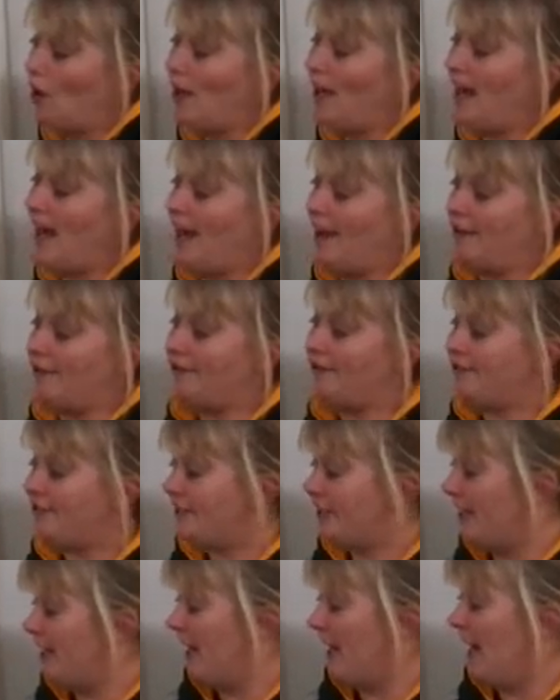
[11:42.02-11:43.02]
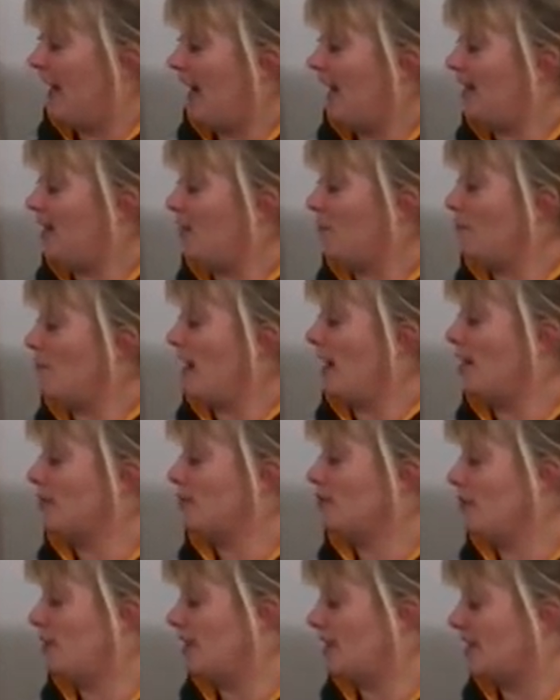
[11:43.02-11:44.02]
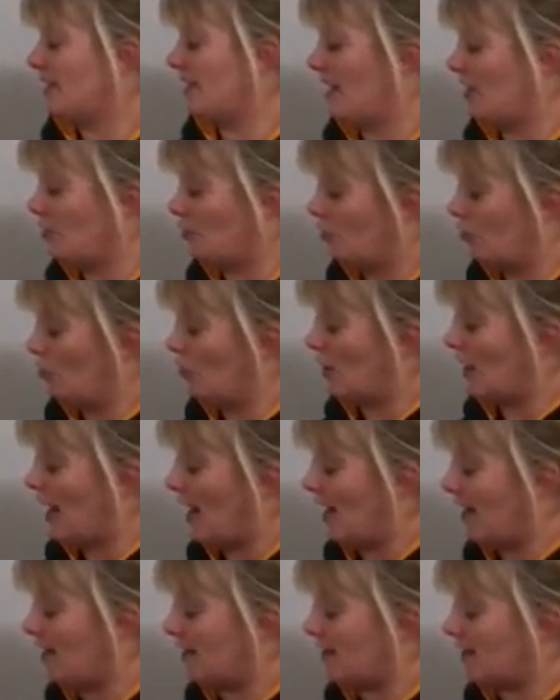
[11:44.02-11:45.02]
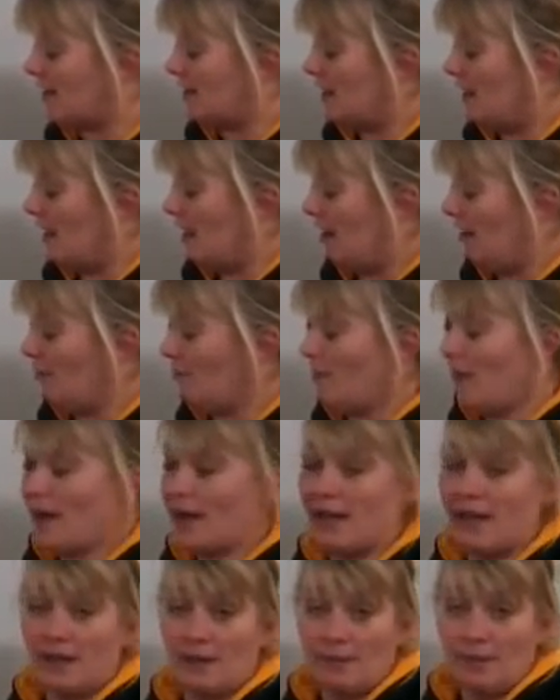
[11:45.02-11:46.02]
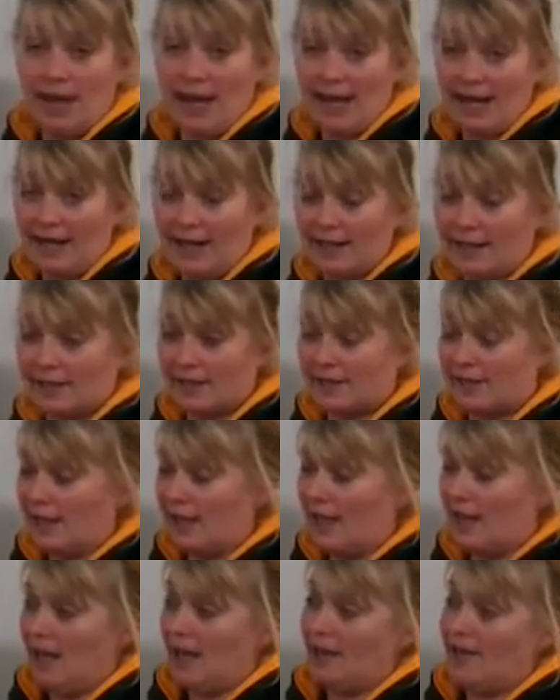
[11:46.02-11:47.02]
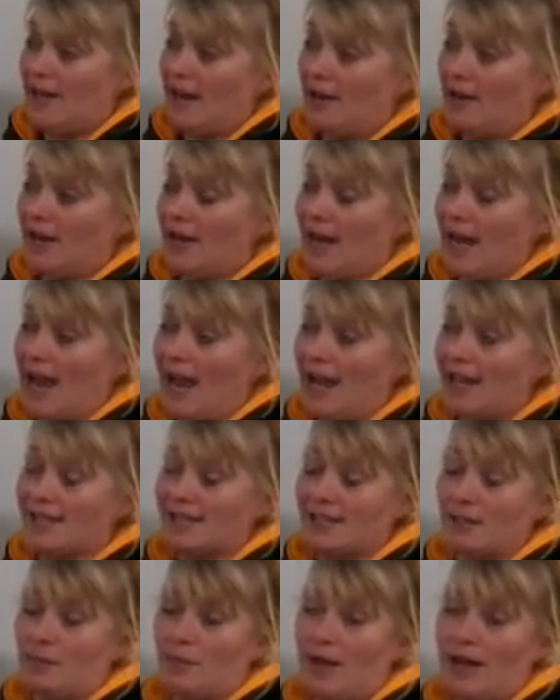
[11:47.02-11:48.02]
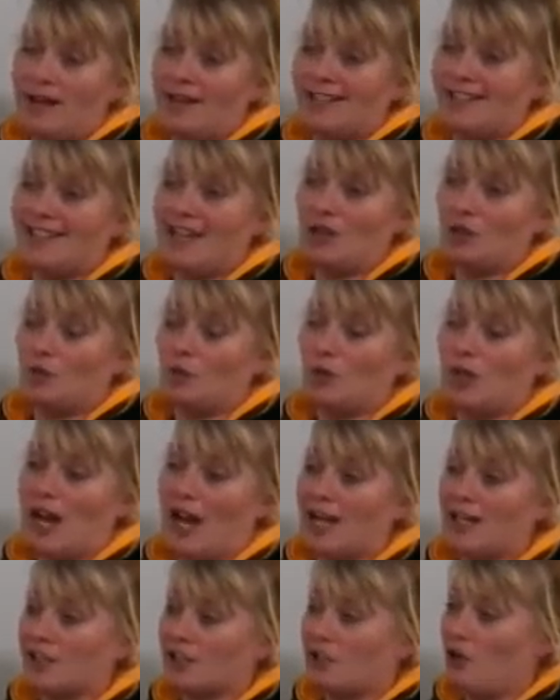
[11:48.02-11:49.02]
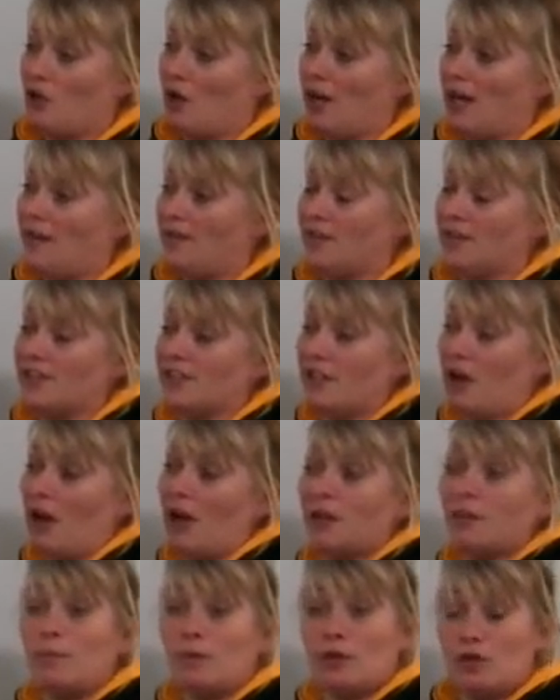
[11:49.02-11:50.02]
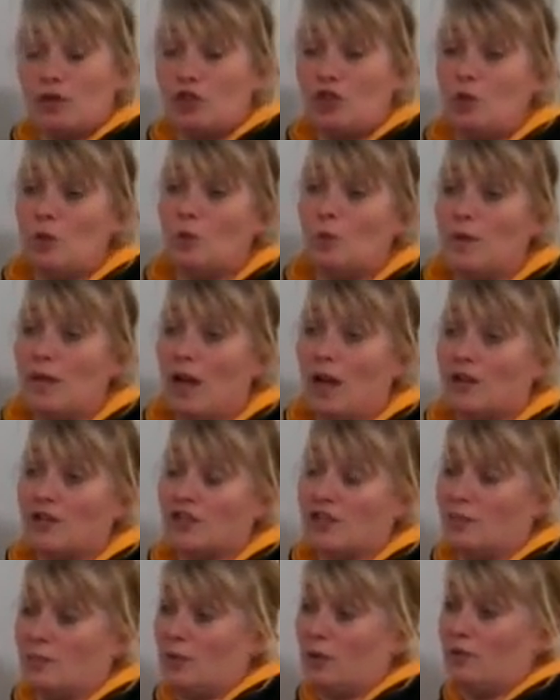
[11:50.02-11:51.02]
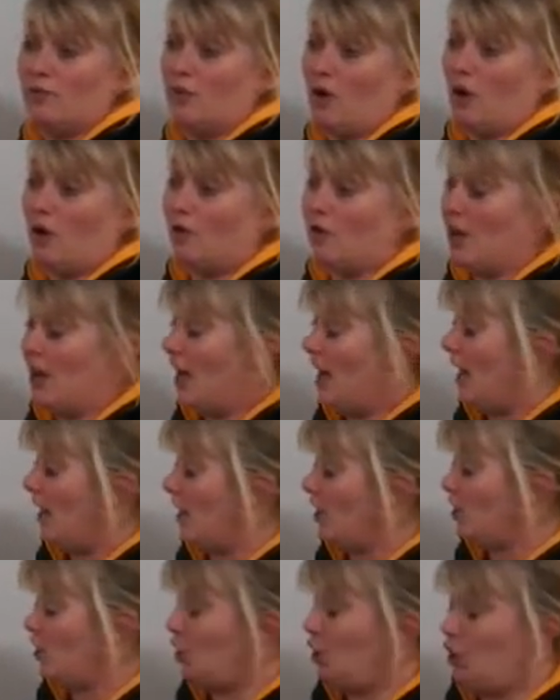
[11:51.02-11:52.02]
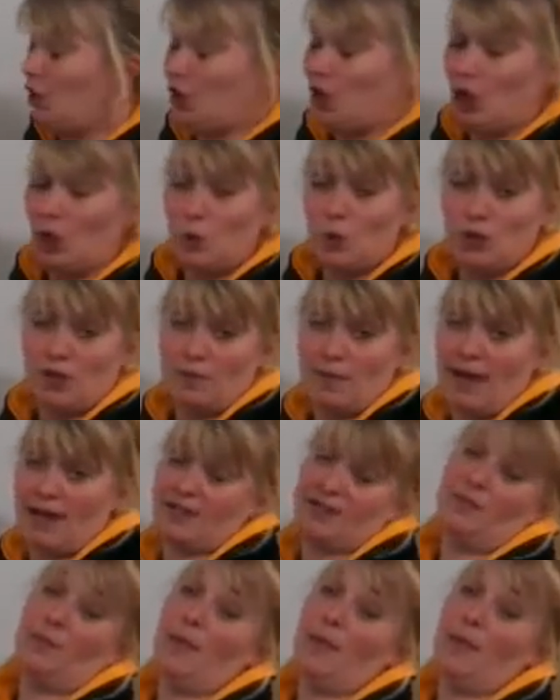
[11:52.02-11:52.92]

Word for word: left and then round to the central gates of Buckingham Palace. Now it has to be the central gates, not either side because you will be asked to move on. There's huge amounts of